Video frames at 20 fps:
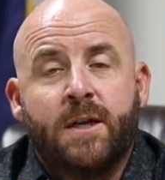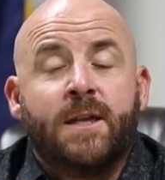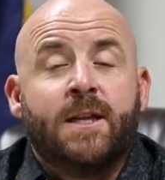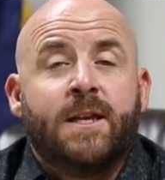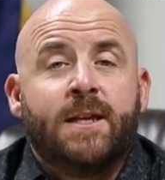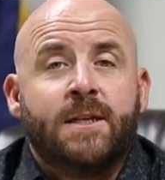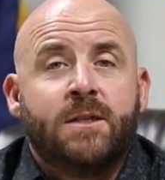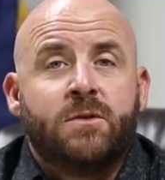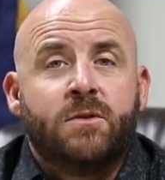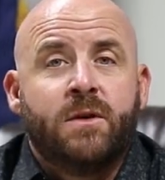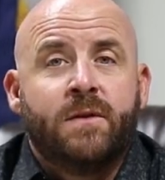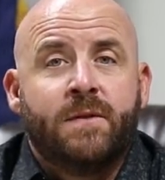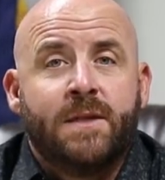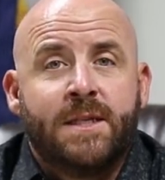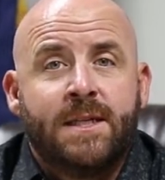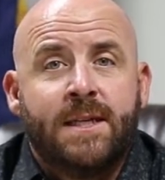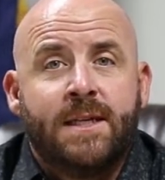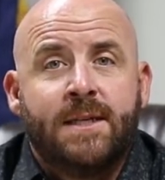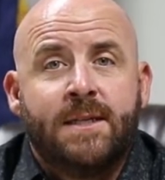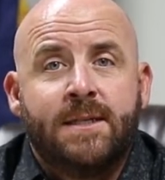in the history of the
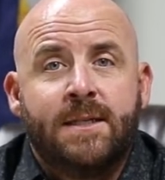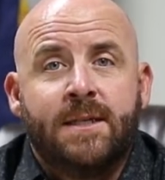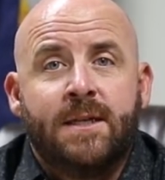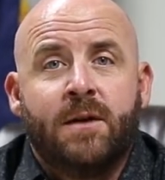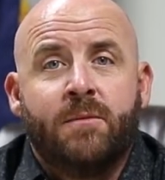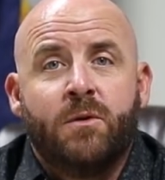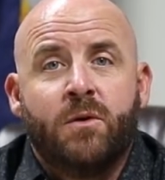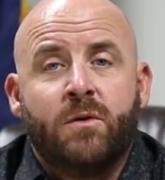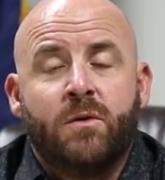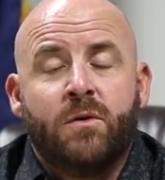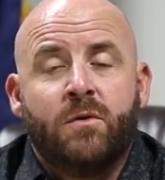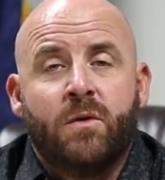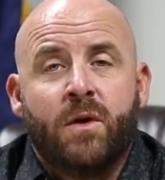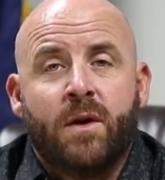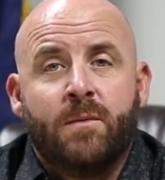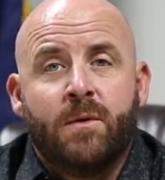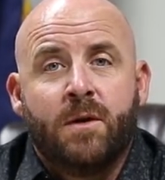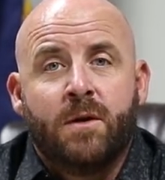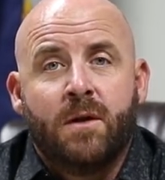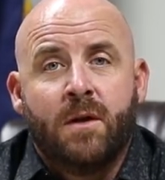CECW
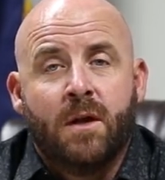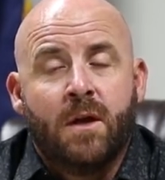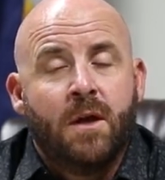agreement.